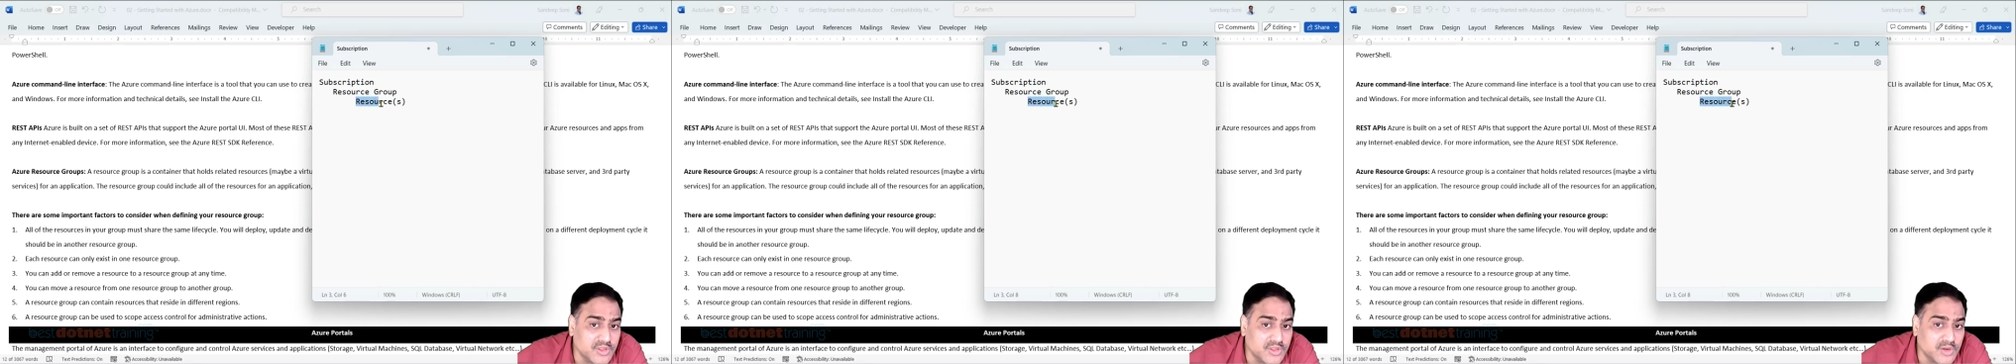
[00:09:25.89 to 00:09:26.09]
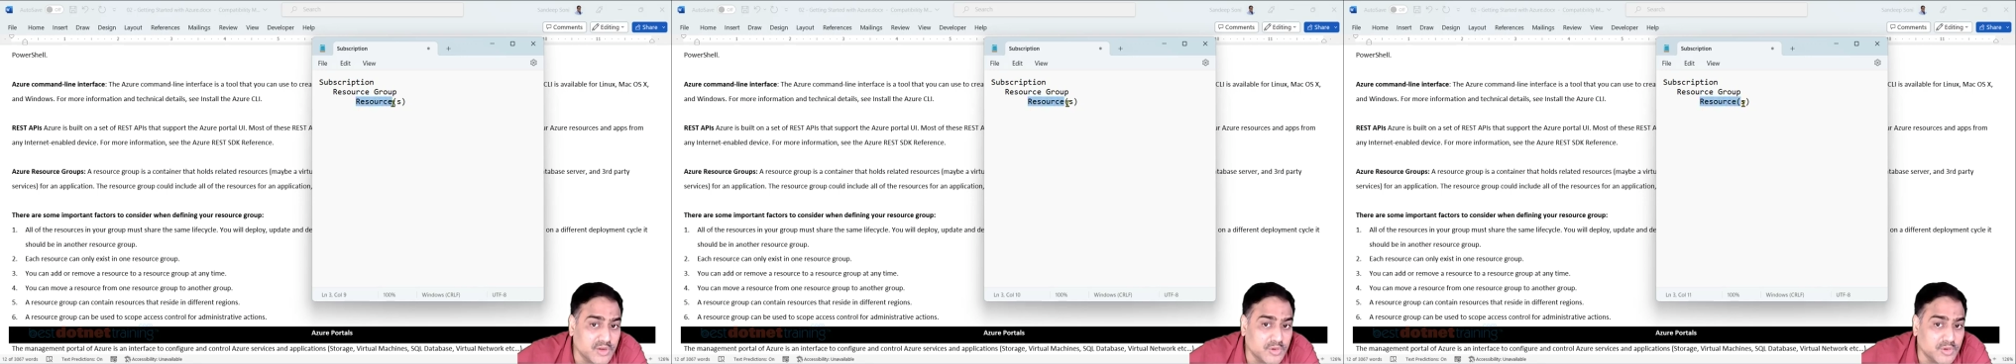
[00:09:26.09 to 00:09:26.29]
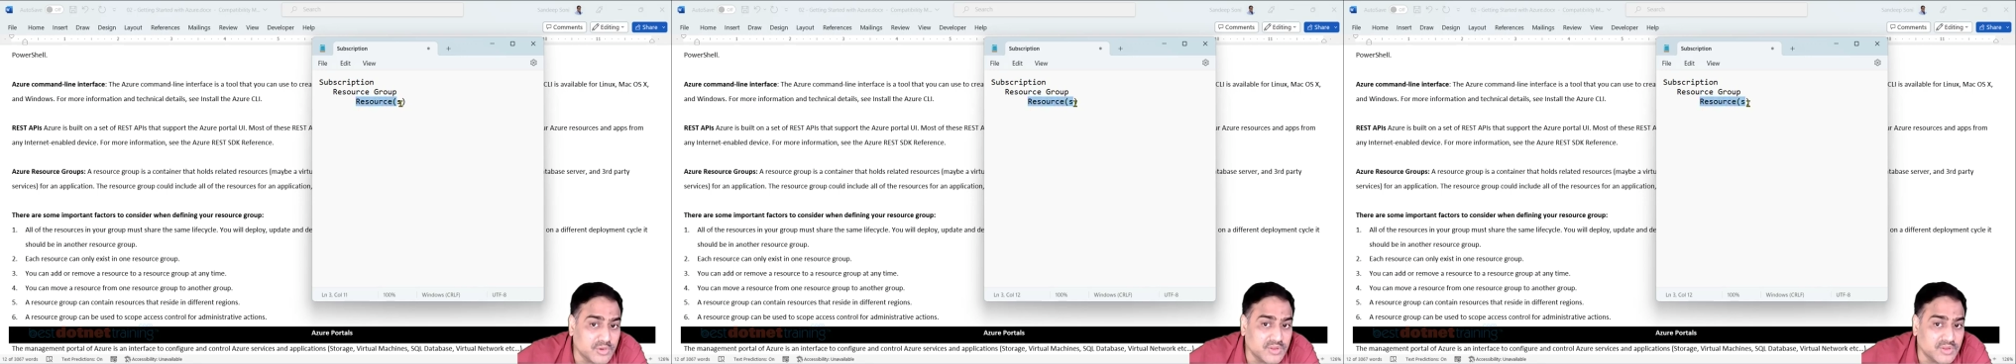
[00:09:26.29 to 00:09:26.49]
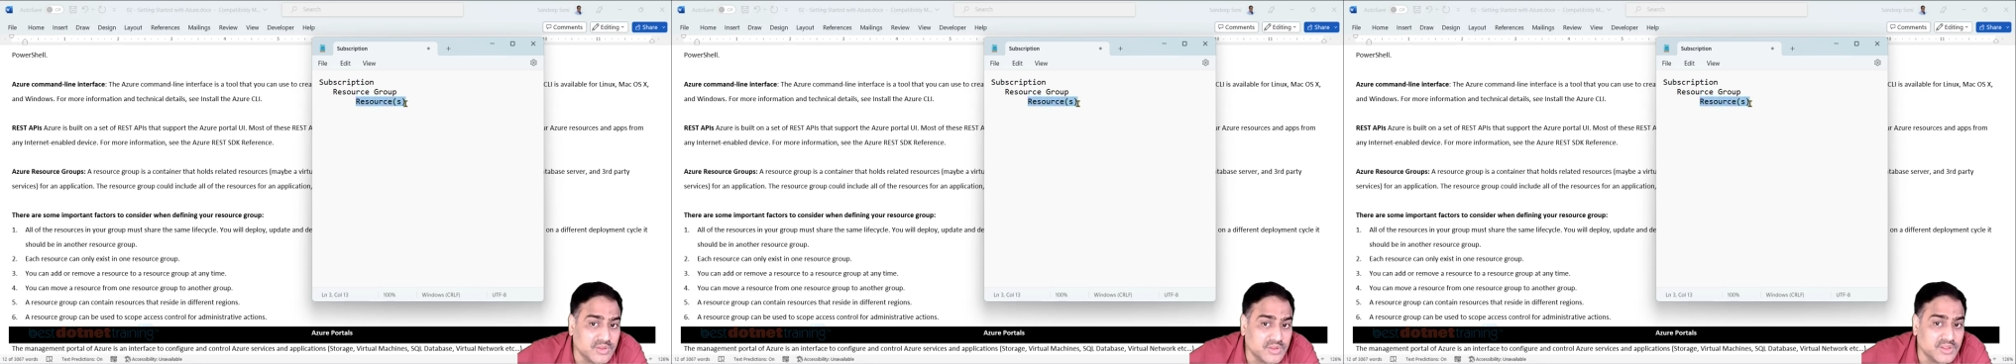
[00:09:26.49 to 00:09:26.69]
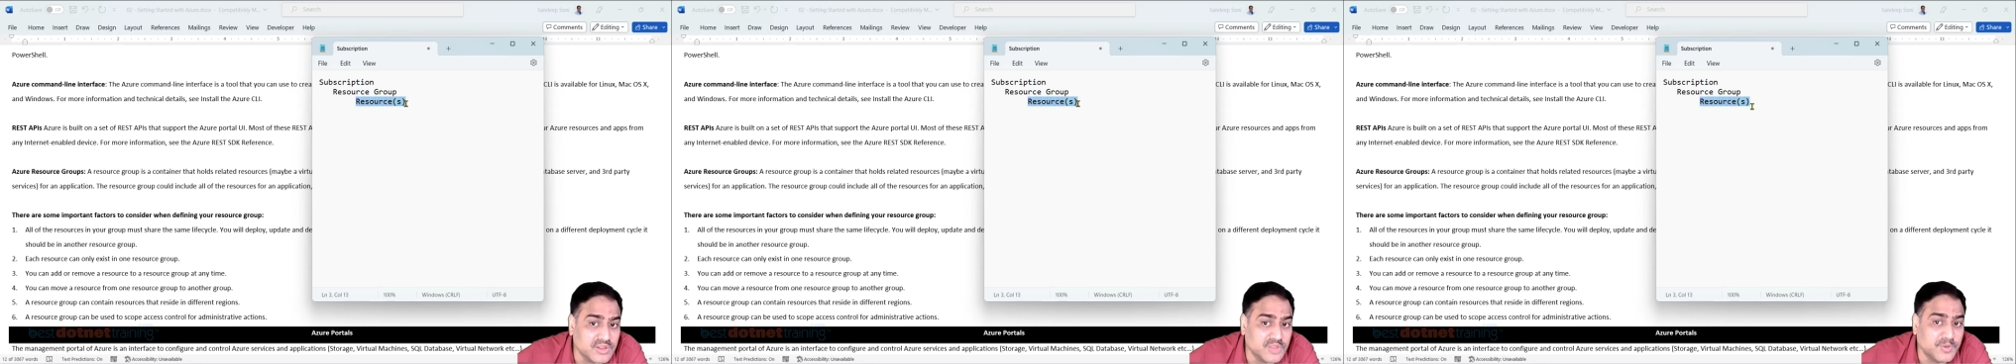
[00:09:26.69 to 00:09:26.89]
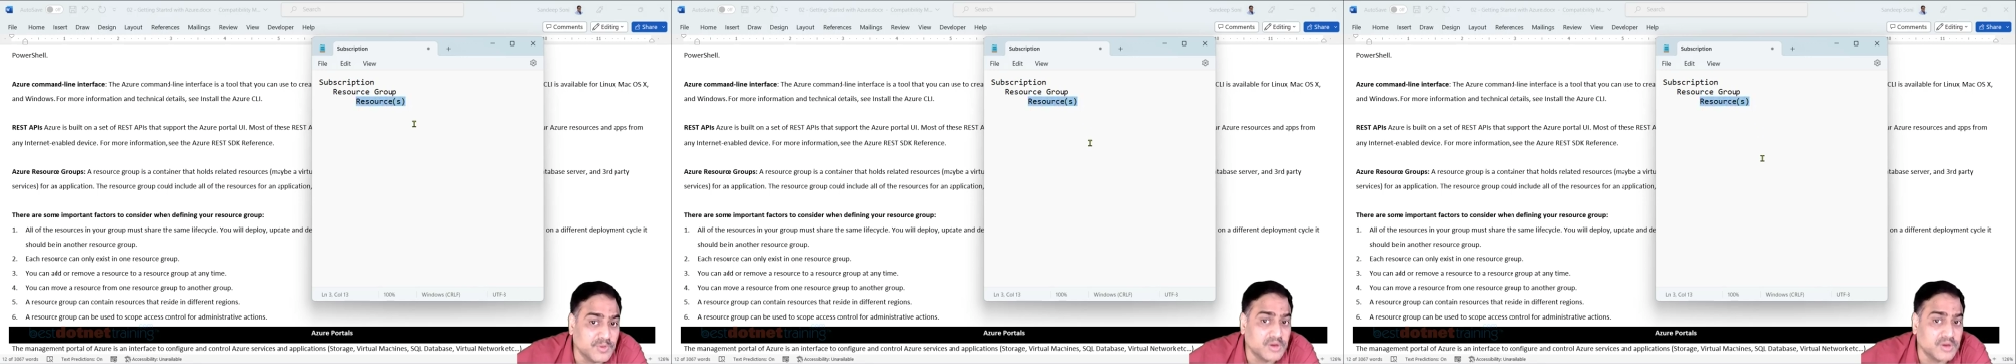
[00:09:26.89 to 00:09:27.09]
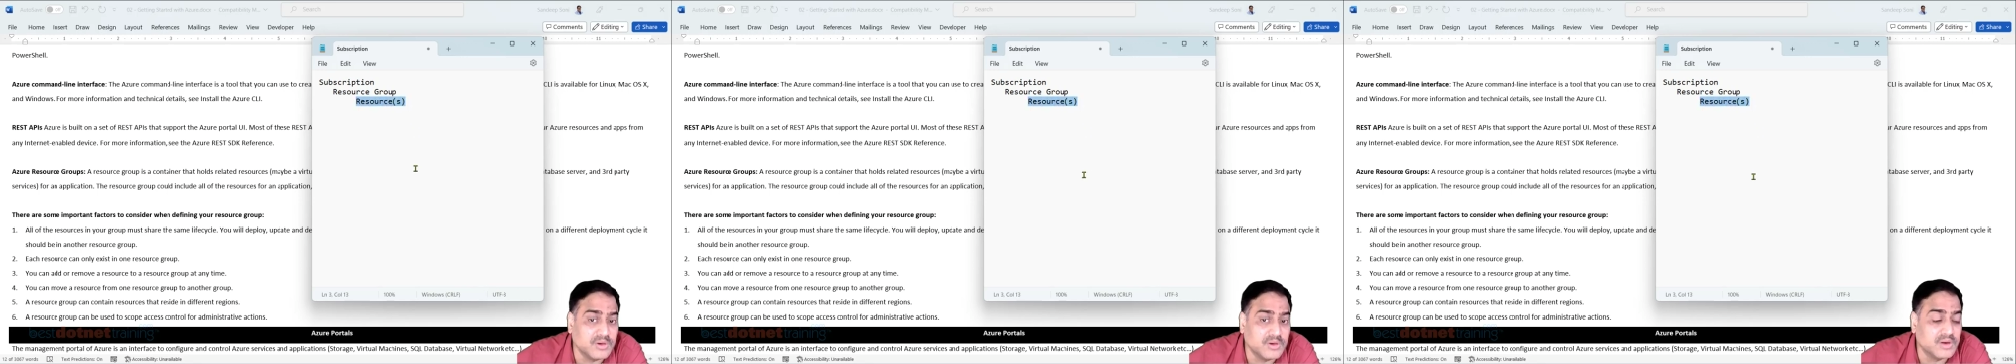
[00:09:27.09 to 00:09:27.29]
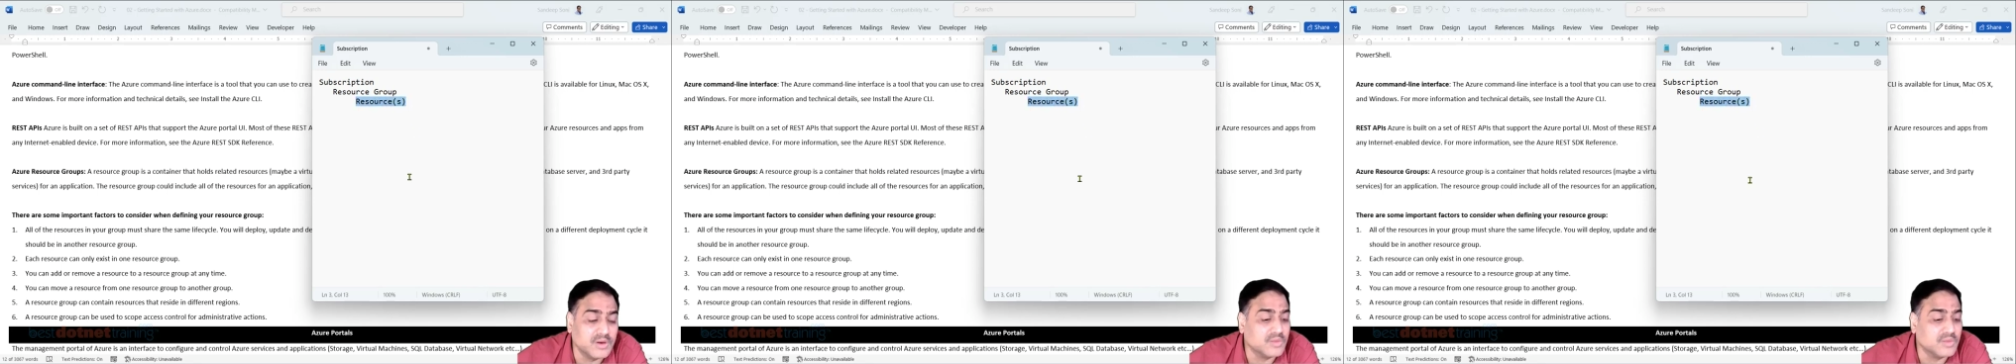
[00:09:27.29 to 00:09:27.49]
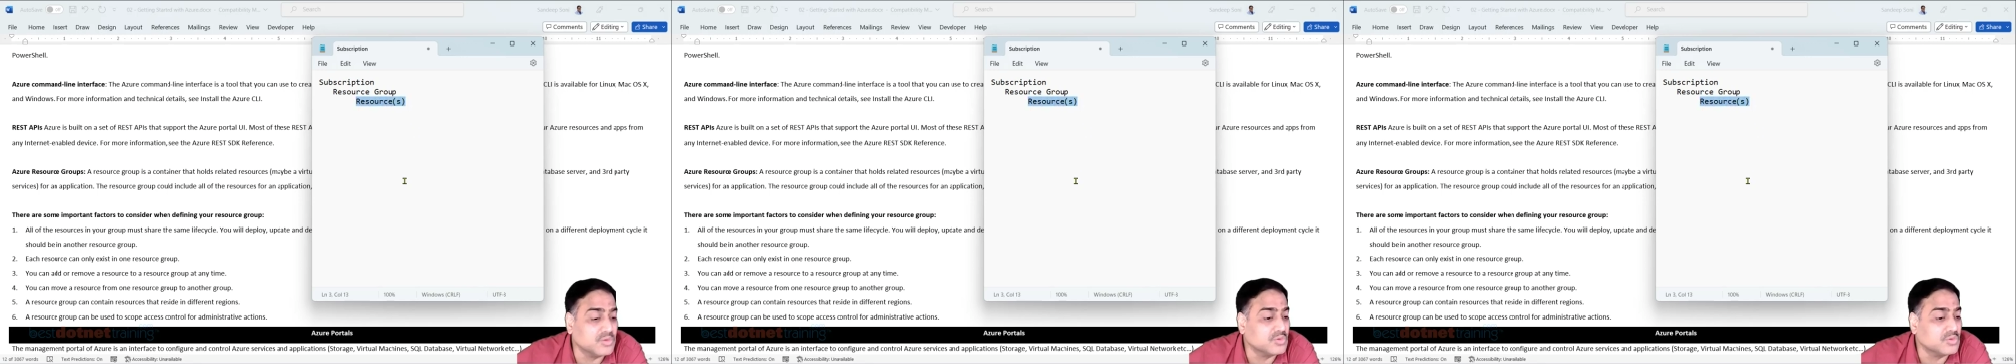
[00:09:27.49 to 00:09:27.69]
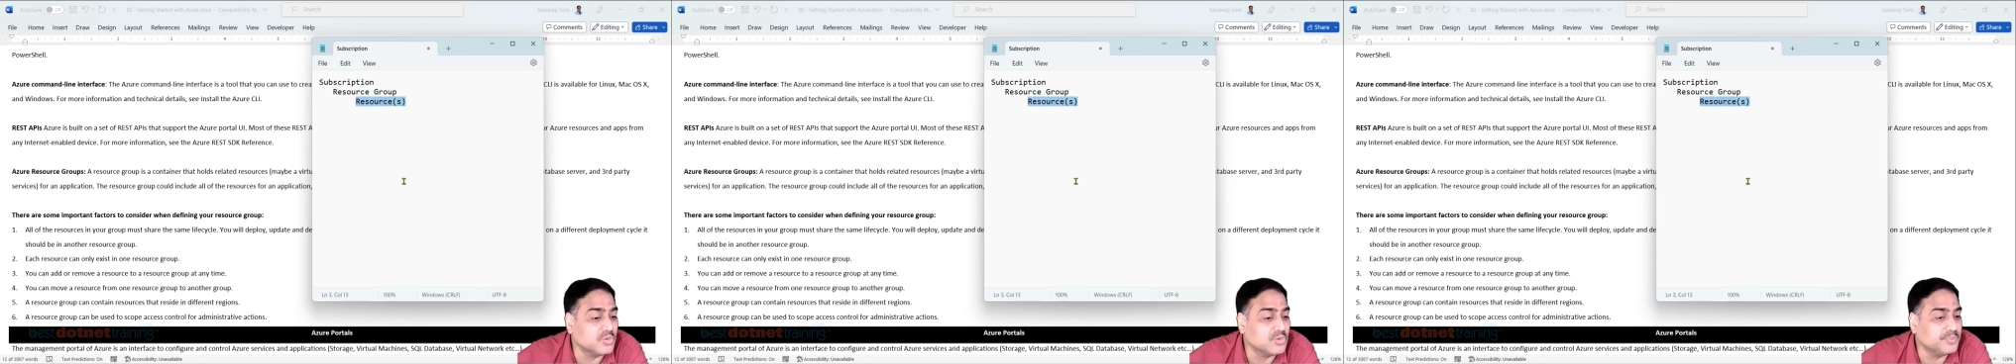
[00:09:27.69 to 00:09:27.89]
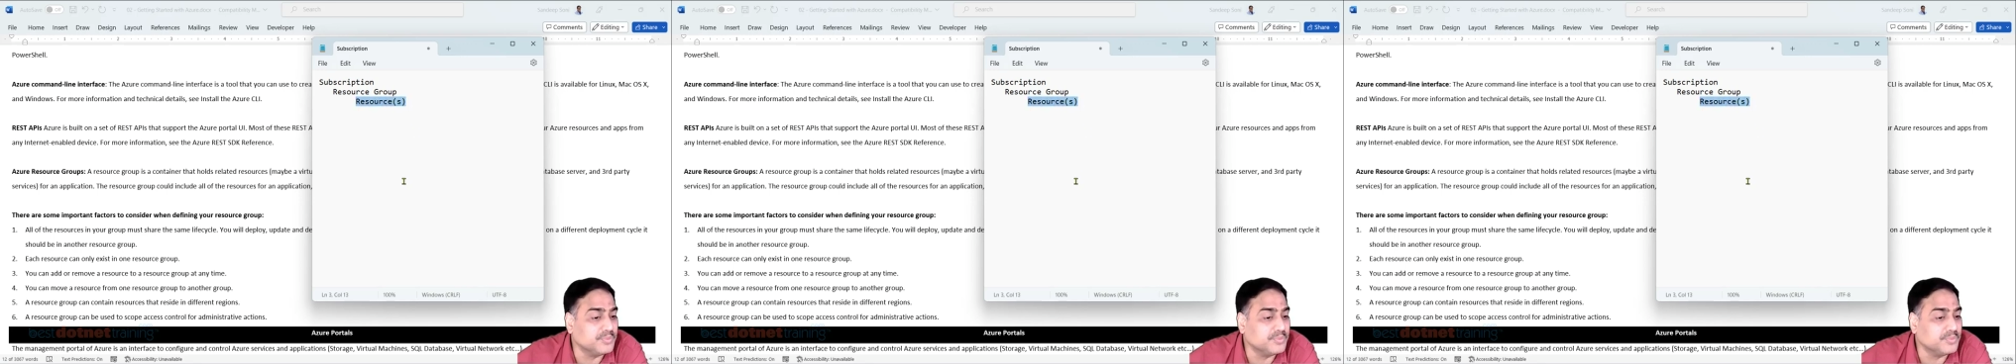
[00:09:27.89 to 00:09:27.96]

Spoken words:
resources in this particular resource group.